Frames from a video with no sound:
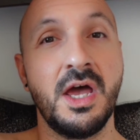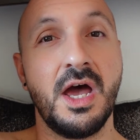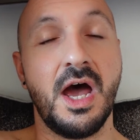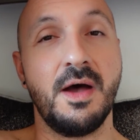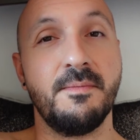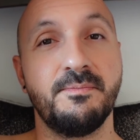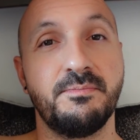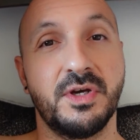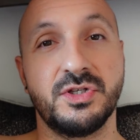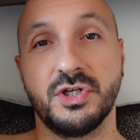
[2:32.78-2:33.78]

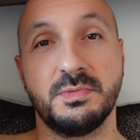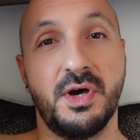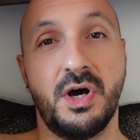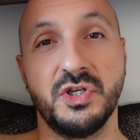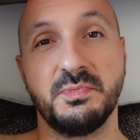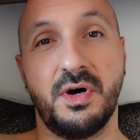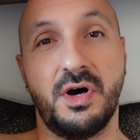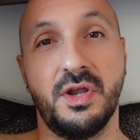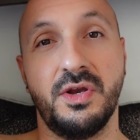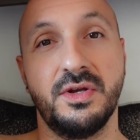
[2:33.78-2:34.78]
because you can just put a hotspot
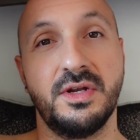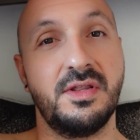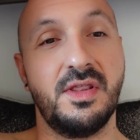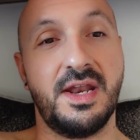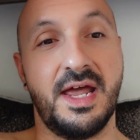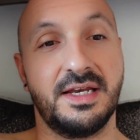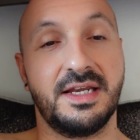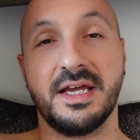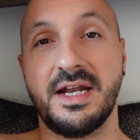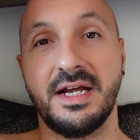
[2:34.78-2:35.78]
on and then
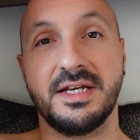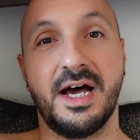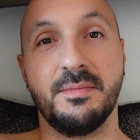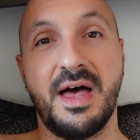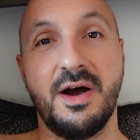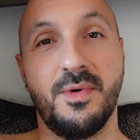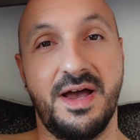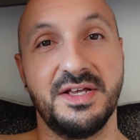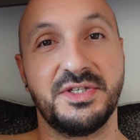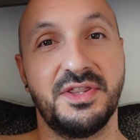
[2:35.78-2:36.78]
connect out that
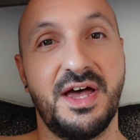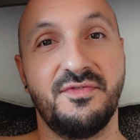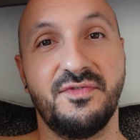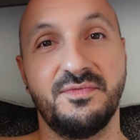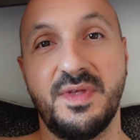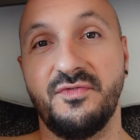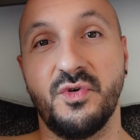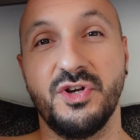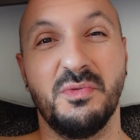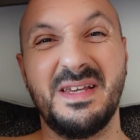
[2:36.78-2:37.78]
way, so that therefore
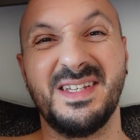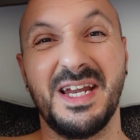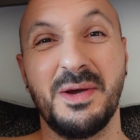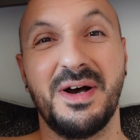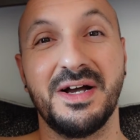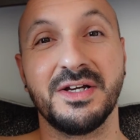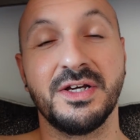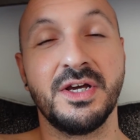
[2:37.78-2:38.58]
you're not missing any work.